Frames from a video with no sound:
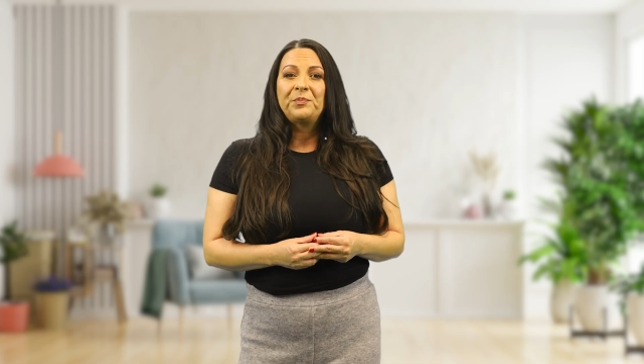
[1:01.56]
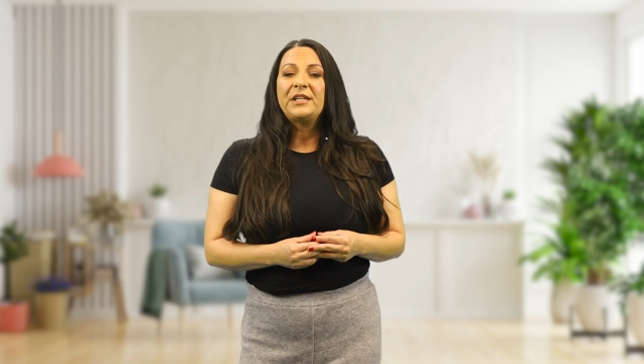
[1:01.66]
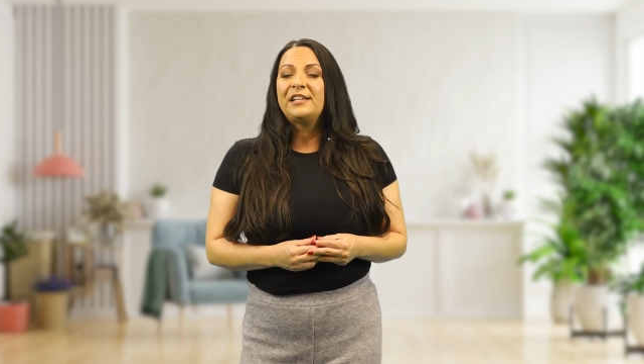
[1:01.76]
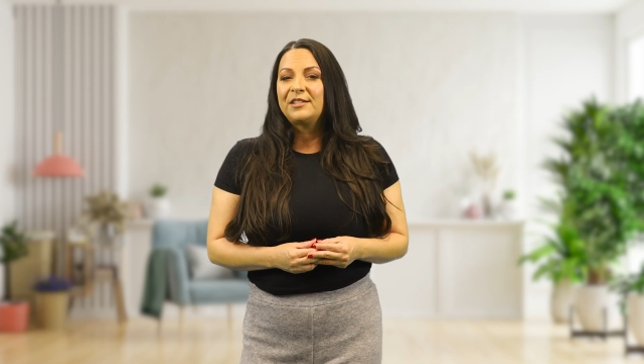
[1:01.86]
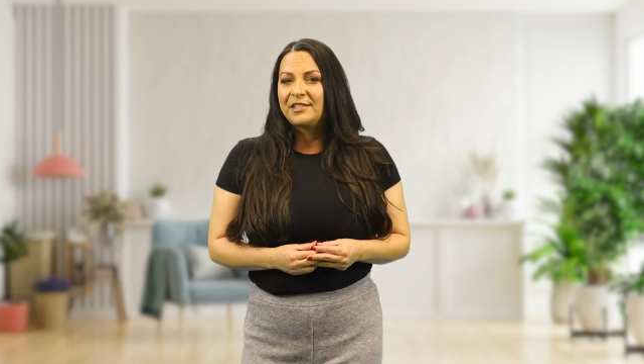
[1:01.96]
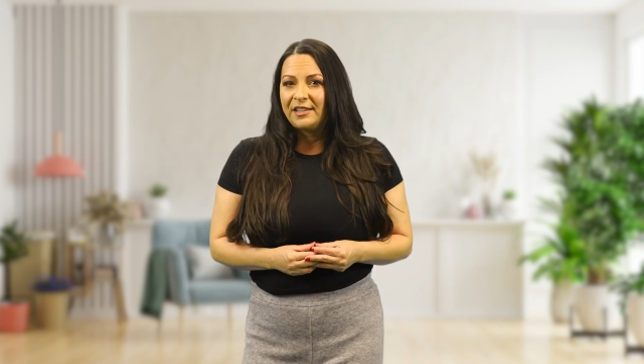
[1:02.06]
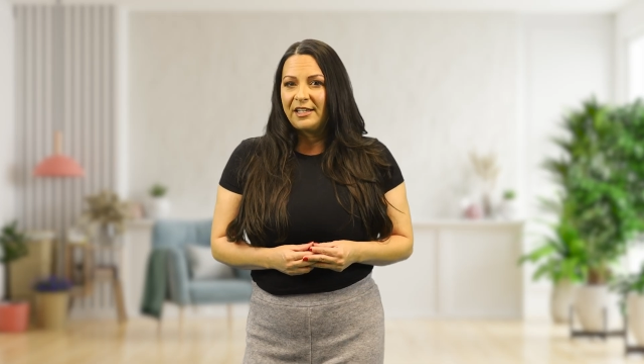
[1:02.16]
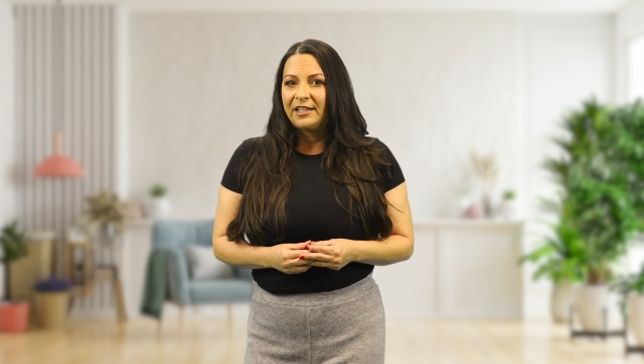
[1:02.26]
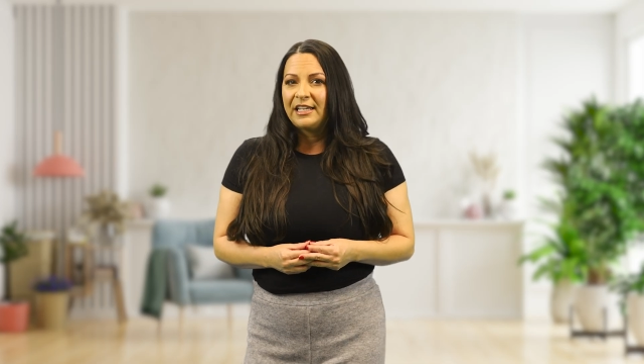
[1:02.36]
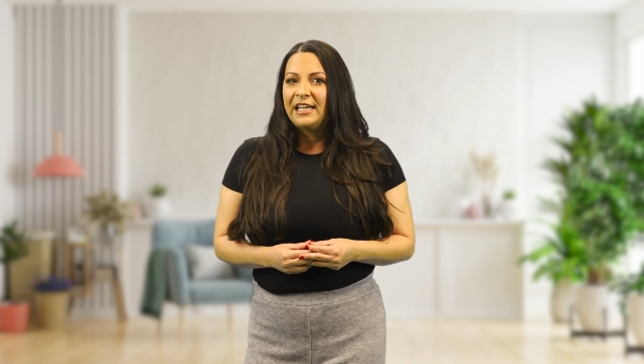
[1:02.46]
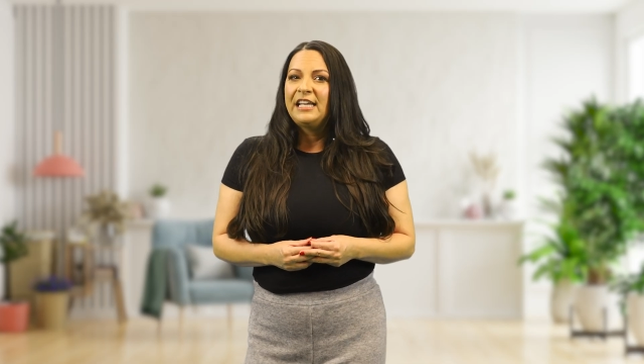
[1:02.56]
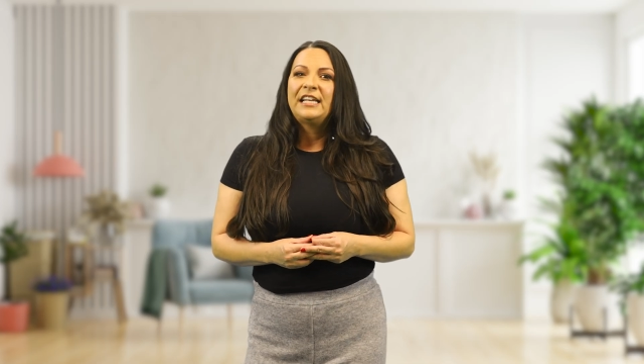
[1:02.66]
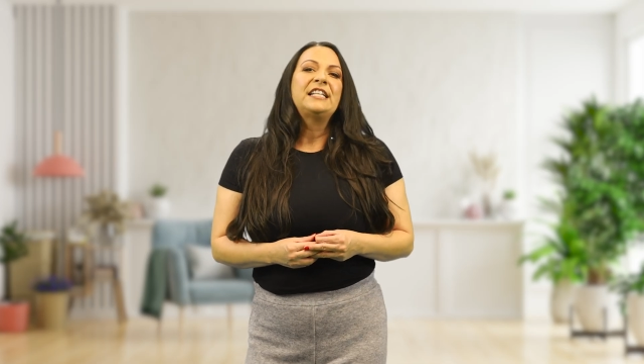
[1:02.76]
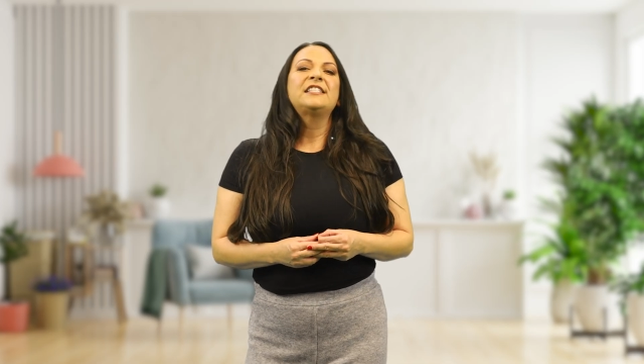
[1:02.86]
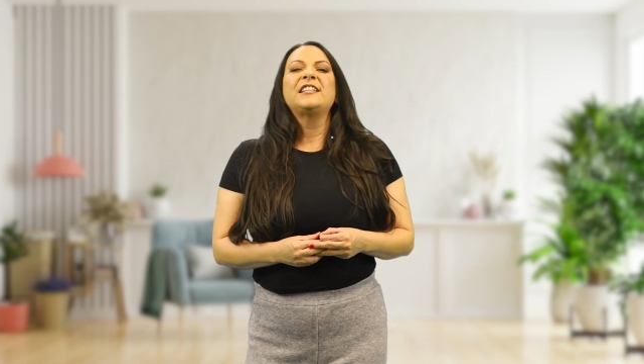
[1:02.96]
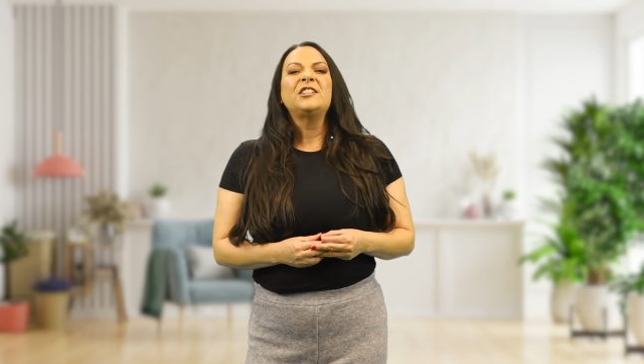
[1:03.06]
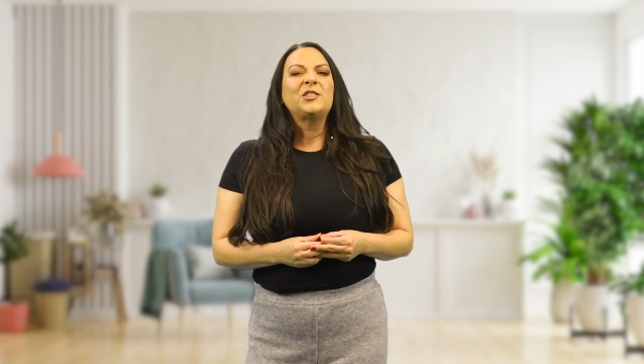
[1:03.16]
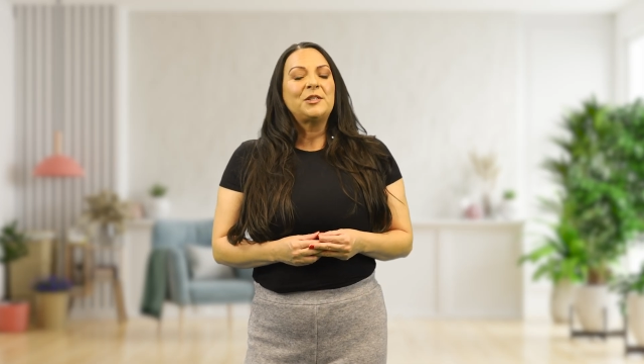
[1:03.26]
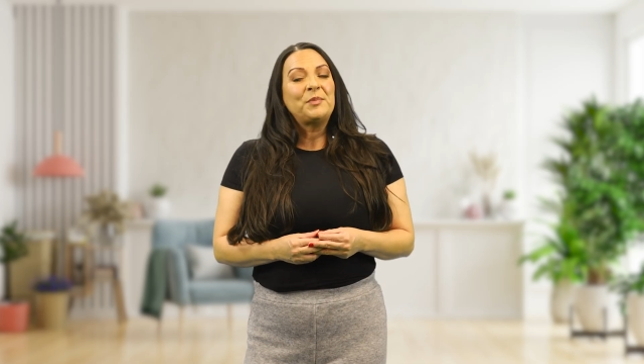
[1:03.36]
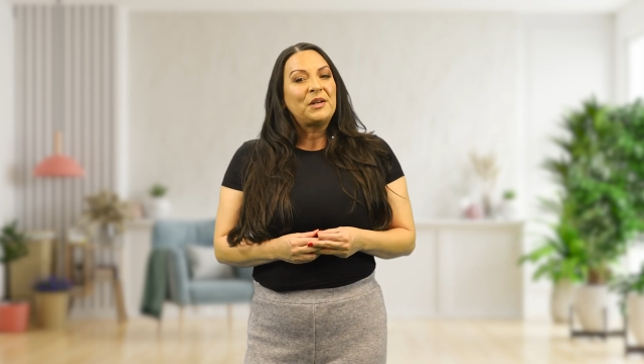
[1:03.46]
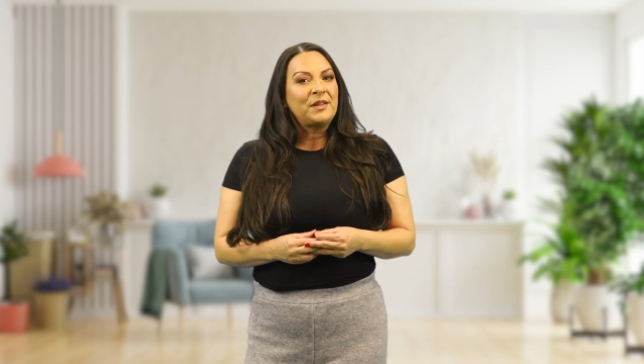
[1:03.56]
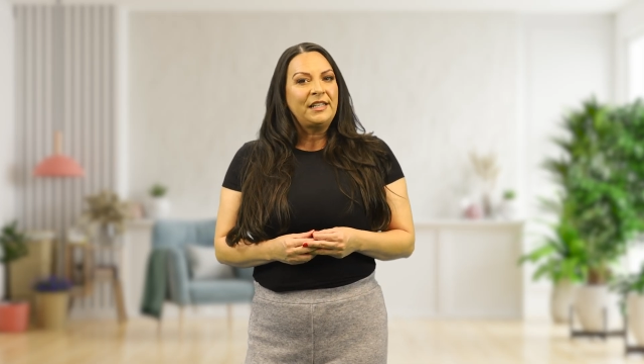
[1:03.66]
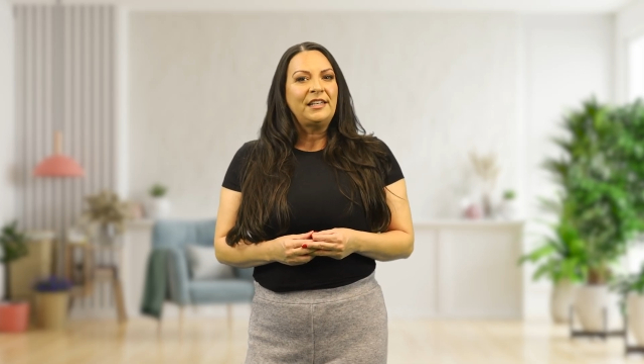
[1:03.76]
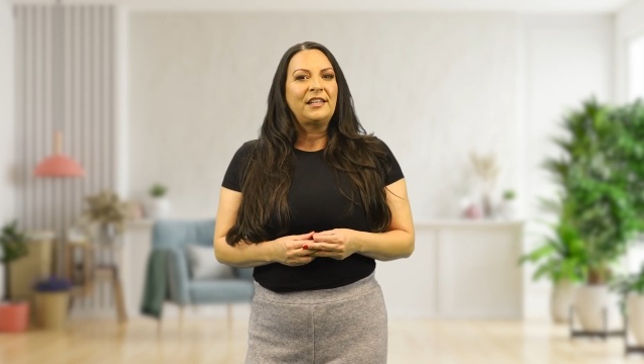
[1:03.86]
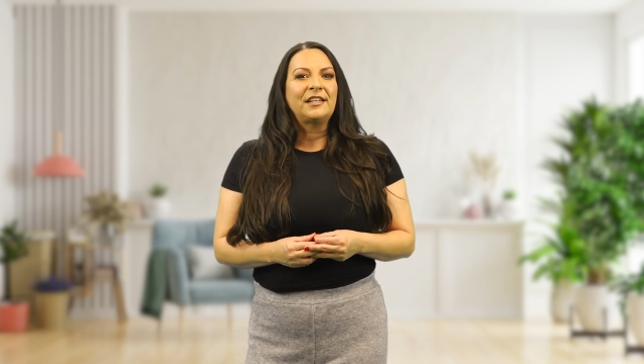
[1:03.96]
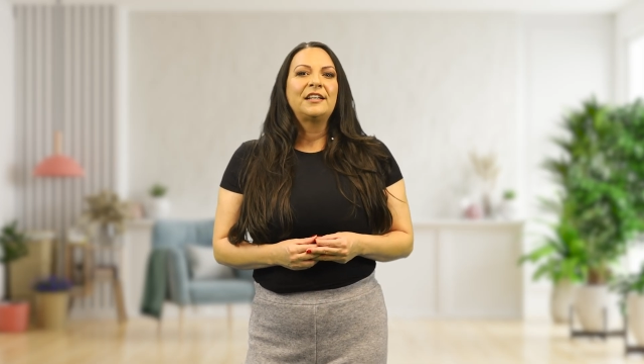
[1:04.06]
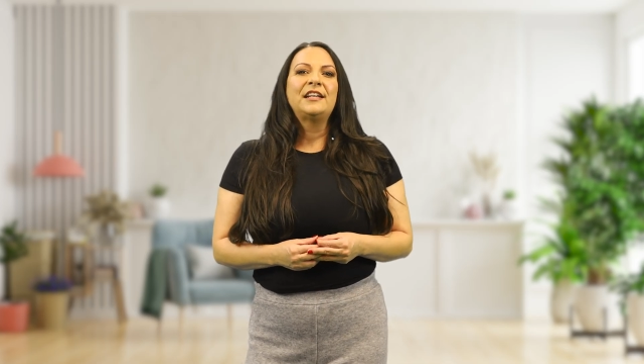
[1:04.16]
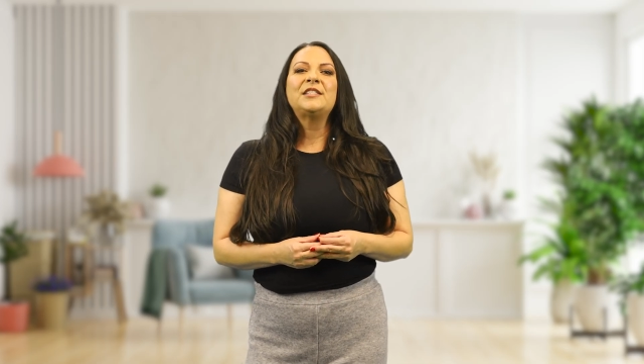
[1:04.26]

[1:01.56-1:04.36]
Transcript: But here's the thing, it's not just about cleaning,